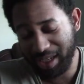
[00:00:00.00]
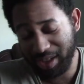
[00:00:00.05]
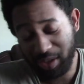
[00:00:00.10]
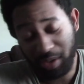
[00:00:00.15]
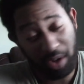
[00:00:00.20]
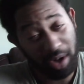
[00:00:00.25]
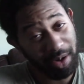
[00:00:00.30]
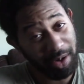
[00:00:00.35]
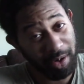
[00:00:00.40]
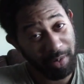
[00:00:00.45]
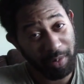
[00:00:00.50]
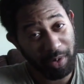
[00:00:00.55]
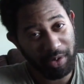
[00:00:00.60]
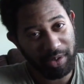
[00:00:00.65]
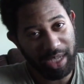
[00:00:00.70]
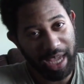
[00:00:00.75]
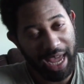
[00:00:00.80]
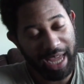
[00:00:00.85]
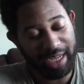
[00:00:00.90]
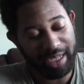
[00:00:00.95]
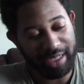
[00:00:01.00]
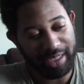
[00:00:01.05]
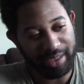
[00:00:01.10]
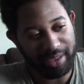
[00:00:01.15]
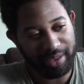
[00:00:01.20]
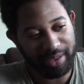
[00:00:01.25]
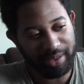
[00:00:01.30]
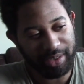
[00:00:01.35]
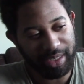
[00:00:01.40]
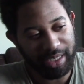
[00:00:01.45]
So our
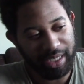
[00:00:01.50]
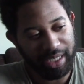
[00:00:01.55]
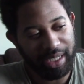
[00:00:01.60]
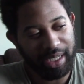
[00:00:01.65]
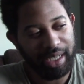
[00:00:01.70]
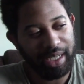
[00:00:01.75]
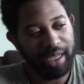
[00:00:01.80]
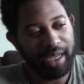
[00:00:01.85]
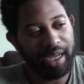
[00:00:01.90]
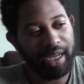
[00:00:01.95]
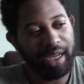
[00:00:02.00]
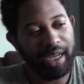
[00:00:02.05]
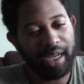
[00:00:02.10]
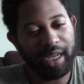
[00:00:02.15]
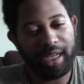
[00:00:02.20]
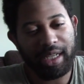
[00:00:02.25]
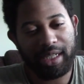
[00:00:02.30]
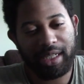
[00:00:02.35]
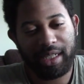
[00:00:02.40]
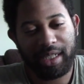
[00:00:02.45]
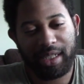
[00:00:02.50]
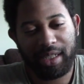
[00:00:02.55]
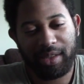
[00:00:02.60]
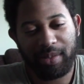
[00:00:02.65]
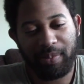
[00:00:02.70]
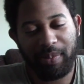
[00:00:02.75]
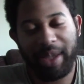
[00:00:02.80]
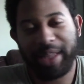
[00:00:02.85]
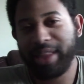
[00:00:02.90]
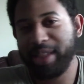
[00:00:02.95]
protagonist uh,
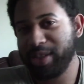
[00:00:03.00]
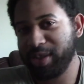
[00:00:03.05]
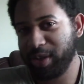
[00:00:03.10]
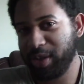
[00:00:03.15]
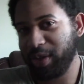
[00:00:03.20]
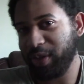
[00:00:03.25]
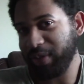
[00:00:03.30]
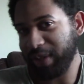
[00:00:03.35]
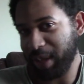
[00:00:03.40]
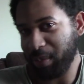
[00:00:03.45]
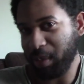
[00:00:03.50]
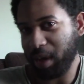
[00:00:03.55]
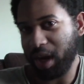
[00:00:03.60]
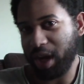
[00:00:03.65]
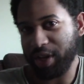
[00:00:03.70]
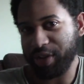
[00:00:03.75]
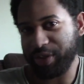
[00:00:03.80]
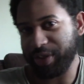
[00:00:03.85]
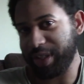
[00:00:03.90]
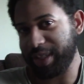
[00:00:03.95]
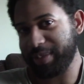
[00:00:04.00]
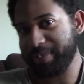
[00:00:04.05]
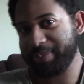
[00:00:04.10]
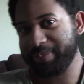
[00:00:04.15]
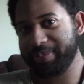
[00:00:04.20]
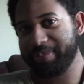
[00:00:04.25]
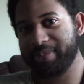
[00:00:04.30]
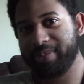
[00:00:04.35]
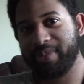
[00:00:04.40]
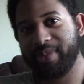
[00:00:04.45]
met this girl named Audrey
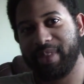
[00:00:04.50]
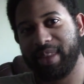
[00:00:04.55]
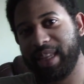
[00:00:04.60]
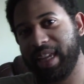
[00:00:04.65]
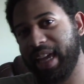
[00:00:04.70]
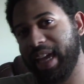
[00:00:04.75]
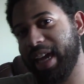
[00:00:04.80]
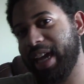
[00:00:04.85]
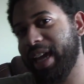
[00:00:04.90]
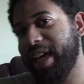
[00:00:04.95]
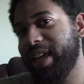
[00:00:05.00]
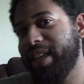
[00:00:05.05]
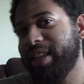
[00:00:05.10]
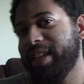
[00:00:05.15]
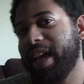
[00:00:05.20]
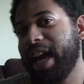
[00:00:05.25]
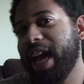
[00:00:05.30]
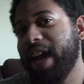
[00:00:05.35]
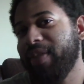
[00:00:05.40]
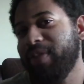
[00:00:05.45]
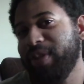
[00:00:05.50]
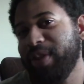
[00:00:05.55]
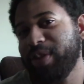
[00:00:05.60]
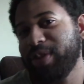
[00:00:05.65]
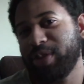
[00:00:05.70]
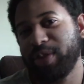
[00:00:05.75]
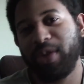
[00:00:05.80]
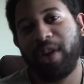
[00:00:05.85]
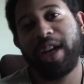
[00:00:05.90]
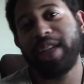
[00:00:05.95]
and after
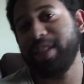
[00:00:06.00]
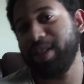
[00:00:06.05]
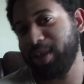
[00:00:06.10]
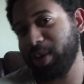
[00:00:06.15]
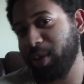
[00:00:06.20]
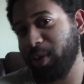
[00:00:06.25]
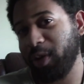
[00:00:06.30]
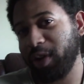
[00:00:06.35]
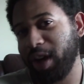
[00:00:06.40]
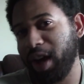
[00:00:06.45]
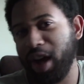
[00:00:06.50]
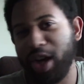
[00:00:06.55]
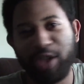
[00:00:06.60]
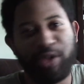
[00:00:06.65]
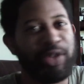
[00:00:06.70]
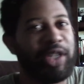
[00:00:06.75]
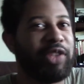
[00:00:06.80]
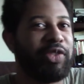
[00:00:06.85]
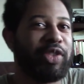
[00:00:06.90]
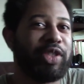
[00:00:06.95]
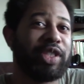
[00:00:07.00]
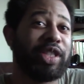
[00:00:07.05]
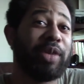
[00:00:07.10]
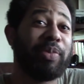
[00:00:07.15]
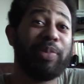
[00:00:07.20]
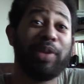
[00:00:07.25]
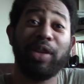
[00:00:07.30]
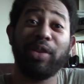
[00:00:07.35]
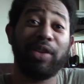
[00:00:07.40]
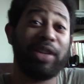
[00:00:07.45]
trying to court Audrey for
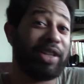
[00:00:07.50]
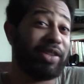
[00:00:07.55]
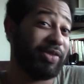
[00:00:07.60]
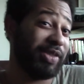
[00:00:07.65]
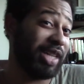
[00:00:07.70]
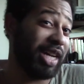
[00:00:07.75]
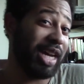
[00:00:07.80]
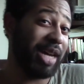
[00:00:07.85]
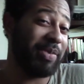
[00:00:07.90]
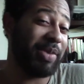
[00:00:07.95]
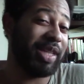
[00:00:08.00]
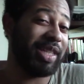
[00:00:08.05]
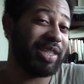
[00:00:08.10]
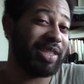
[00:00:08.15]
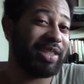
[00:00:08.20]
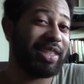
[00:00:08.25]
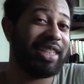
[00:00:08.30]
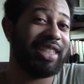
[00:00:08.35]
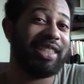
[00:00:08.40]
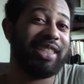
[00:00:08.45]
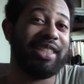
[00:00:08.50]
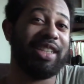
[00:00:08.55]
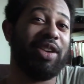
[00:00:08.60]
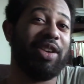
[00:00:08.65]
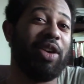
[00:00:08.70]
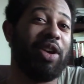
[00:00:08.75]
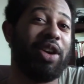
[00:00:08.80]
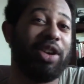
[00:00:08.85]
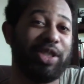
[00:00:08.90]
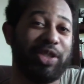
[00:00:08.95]
some period of time, he decided to
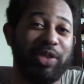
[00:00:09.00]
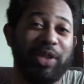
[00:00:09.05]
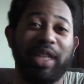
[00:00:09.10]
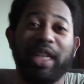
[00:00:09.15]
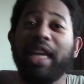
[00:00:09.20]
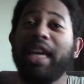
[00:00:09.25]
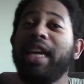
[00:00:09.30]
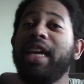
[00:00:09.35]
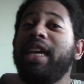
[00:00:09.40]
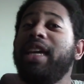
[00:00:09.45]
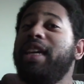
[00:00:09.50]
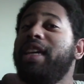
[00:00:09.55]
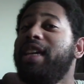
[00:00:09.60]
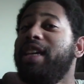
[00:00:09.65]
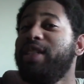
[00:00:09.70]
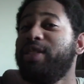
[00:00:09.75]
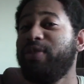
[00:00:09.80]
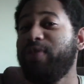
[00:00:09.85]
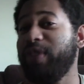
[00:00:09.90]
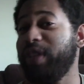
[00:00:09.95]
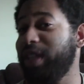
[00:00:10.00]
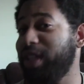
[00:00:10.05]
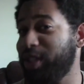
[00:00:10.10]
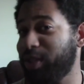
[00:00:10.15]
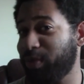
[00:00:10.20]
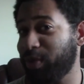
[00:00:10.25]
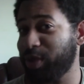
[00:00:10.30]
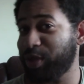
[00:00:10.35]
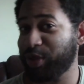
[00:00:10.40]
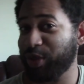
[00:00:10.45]
tell Audrey his
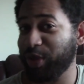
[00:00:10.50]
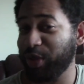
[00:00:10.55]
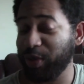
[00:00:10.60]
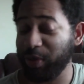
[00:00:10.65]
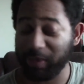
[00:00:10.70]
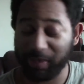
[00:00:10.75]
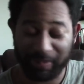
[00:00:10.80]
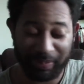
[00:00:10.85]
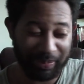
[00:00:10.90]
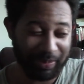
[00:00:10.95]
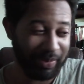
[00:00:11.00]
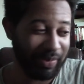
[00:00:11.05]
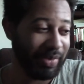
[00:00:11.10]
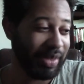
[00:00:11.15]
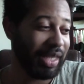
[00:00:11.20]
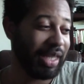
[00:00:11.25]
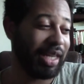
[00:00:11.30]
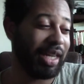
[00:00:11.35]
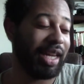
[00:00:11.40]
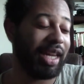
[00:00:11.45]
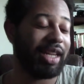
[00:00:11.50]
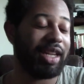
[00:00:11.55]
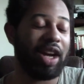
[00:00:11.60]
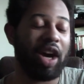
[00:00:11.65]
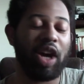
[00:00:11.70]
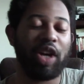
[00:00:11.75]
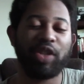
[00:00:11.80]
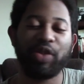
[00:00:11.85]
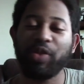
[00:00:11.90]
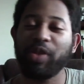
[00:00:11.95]
feelings were true. And
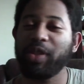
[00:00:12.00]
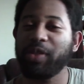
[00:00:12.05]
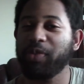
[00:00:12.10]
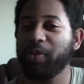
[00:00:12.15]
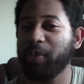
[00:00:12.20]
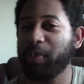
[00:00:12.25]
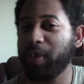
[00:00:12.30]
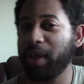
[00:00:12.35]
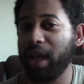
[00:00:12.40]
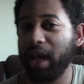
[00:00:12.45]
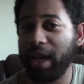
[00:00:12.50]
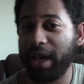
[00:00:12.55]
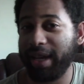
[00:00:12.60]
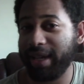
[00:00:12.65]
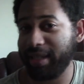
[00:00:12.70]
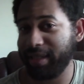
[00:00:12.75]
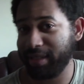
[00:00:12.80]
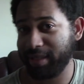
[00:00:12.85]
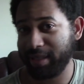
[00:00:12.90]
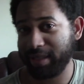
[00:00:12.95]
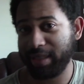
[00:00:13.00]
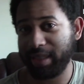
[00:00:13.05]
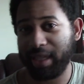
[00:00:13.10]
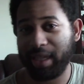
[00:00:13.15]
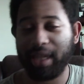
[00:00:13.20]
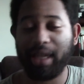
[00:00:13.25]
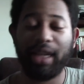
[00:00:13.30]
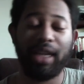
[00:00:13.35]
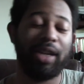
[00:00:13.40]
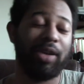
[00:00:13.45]
Audrey's reply
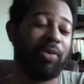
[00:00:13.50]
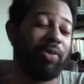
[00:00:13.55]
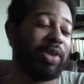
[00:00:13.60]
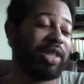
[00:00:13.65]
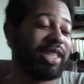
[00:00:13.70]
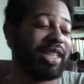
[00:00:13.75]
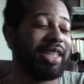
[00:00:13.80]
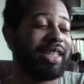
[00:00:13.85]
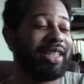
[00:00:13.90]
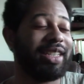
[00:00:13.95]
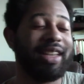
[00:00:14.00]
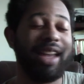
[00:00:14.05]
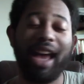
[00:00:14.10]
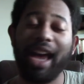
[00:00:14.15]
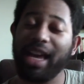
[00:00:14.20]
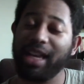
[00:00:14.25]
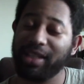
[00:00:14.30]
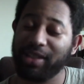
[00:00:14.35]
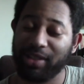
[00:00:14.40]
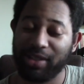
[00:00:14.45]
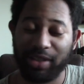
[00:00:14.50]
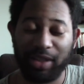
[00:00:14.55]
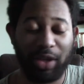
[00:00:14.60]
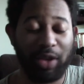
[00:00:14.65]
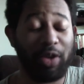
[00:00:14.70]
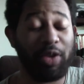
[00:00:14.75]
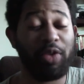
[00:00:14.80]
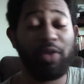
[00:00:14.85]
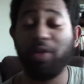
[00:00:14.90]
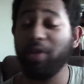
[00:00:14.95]
was a nice,
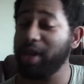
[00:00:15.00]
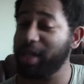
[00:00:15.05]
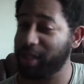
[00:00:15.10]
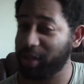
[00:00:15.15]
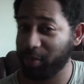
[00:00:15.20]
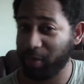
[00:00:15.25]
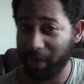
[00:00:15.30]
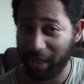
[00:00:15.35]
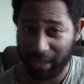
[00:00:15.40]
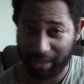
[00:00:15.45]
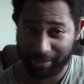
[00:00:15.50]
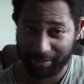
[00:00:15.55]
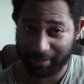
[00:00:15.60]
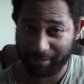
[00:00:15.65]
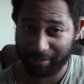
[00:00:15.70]
crispy,